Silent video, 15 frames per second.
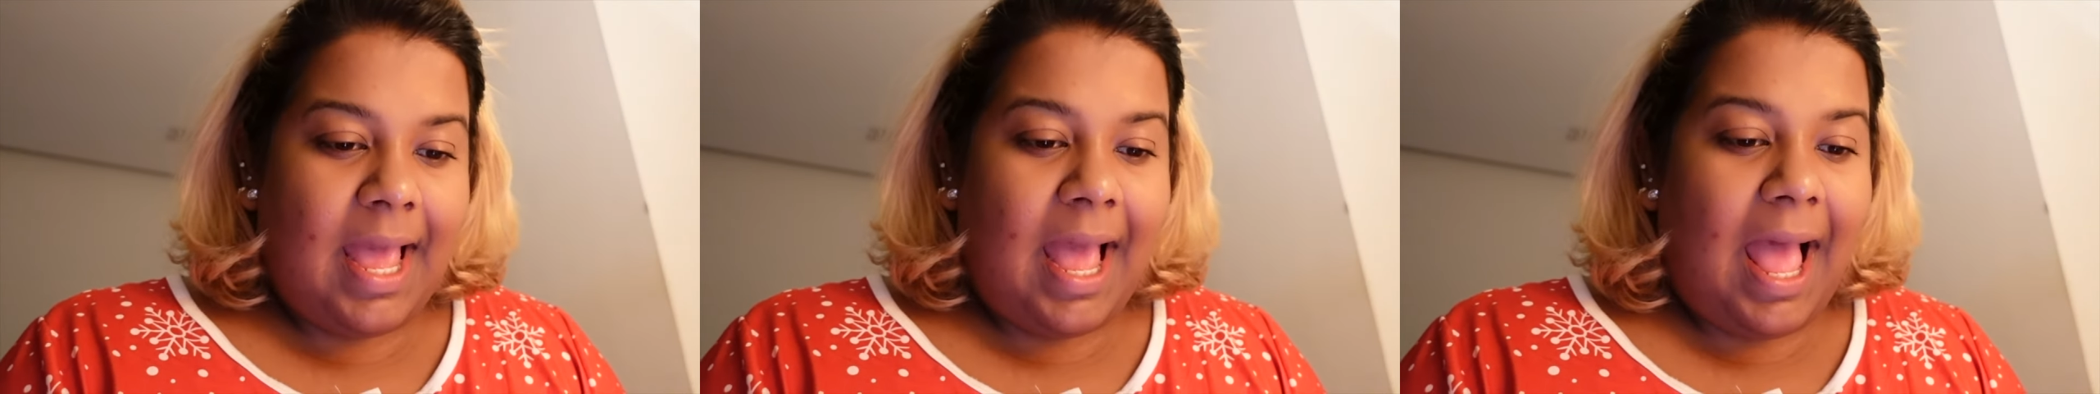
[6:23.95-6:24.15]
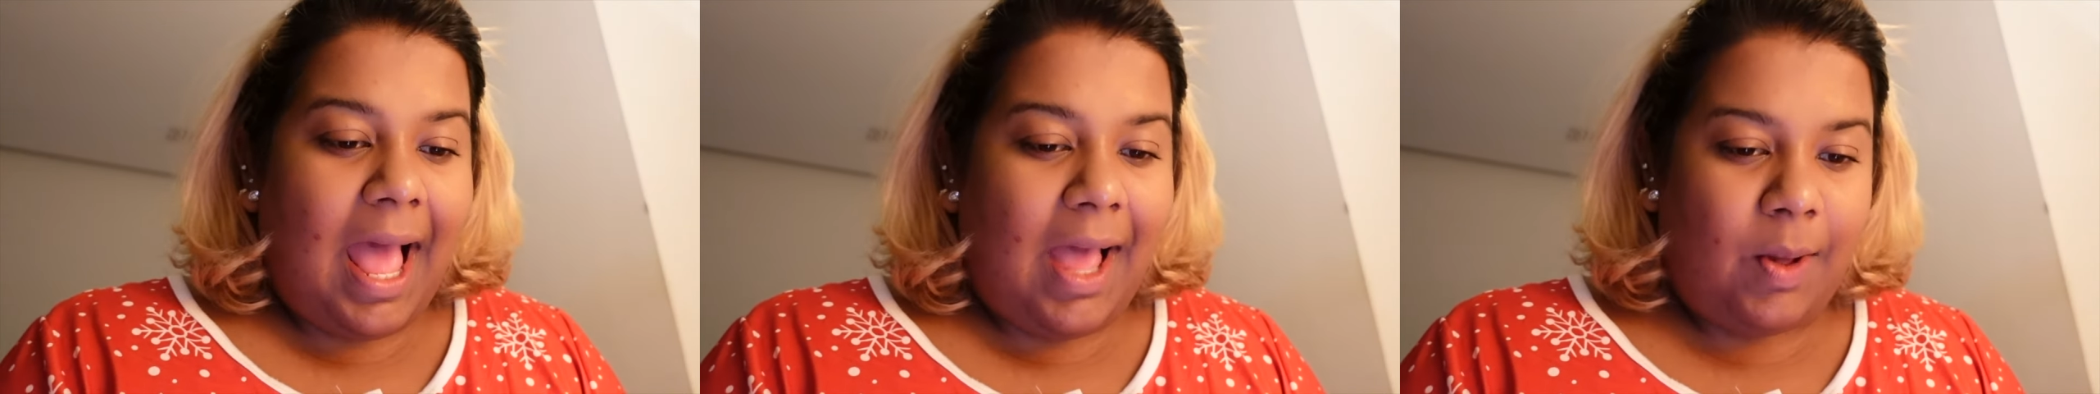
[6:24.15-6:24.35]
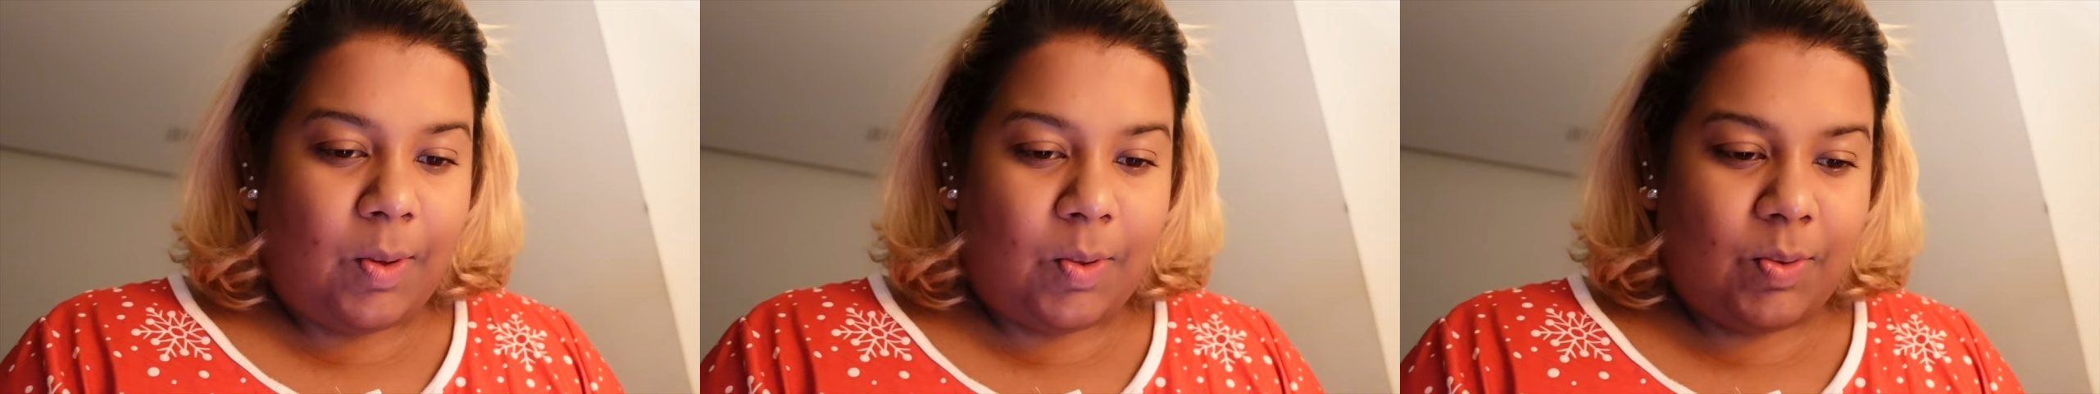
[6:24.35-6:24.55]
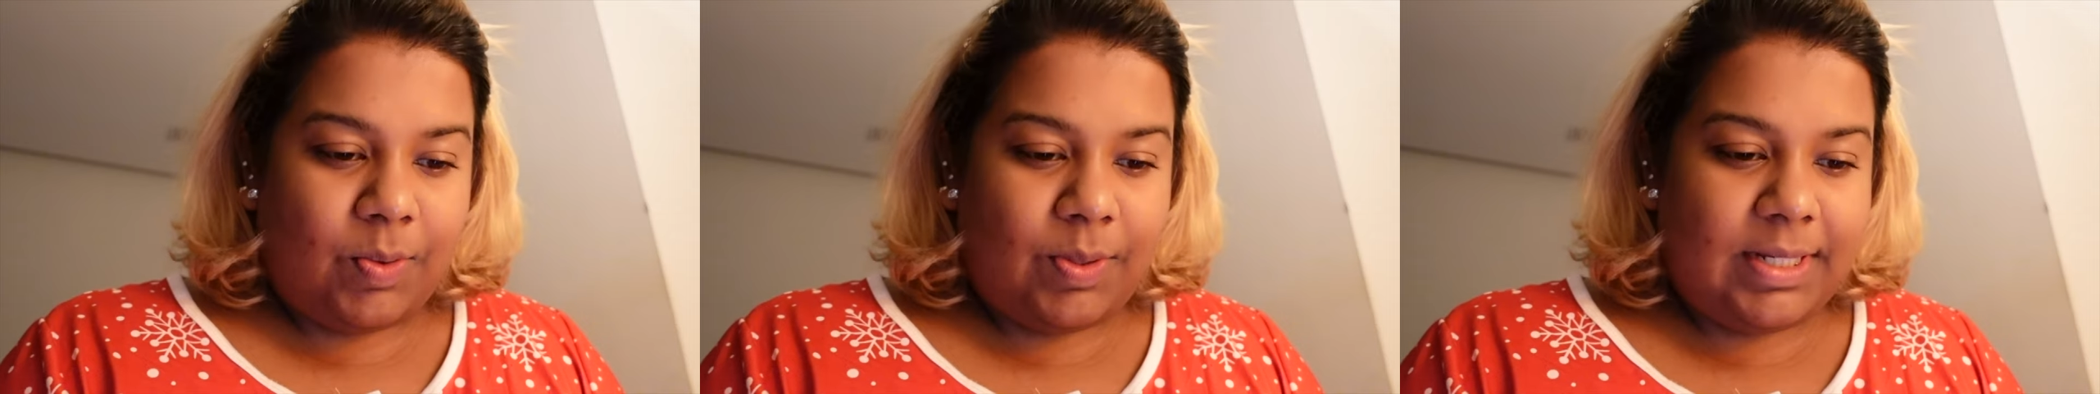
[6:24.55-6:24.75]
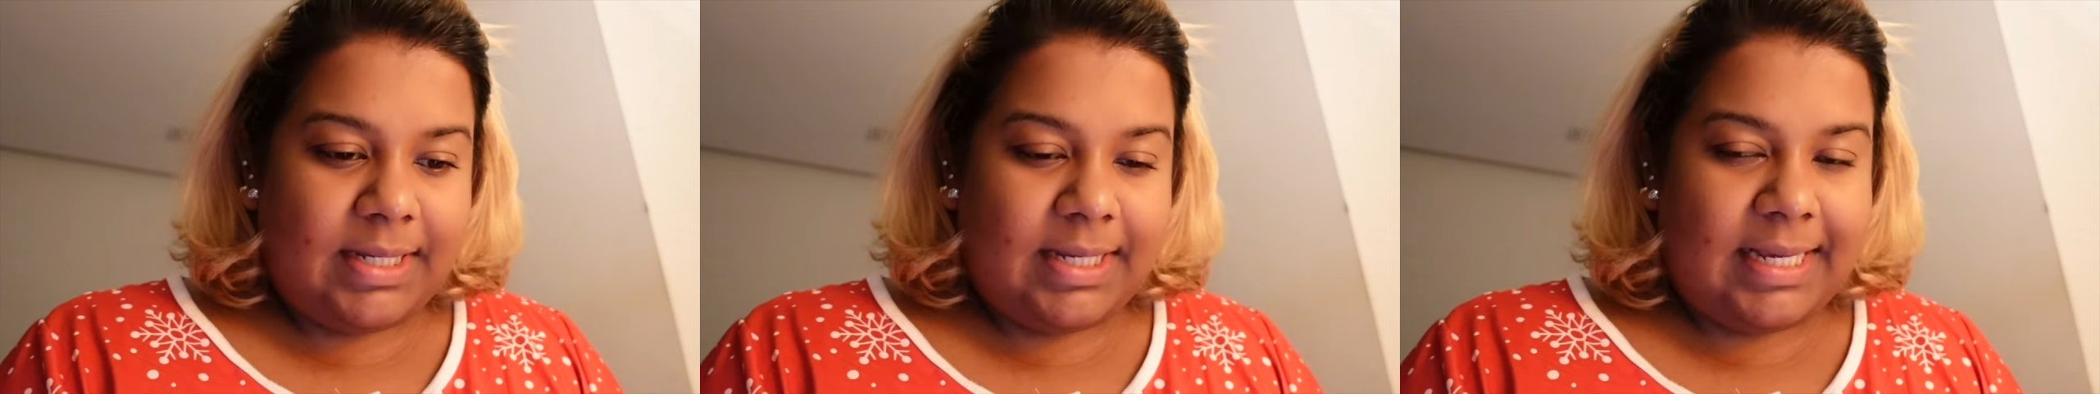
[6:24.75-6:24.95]
How
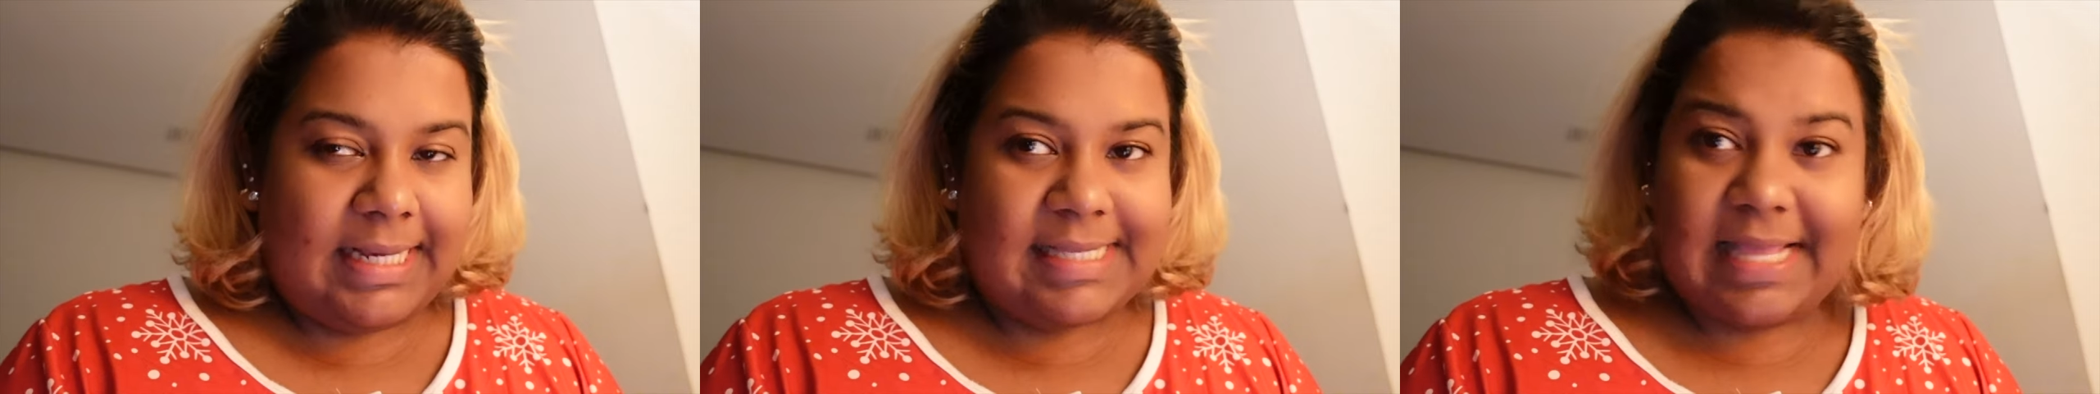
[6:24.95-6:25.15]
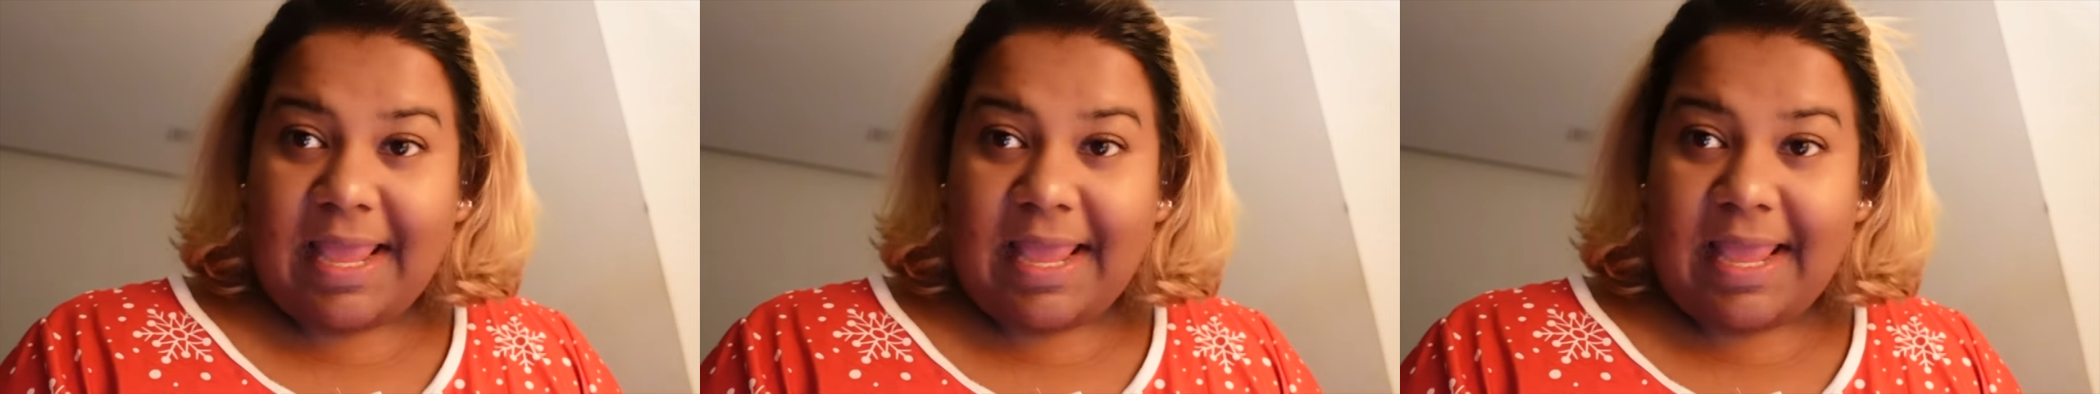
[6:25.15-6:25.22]
is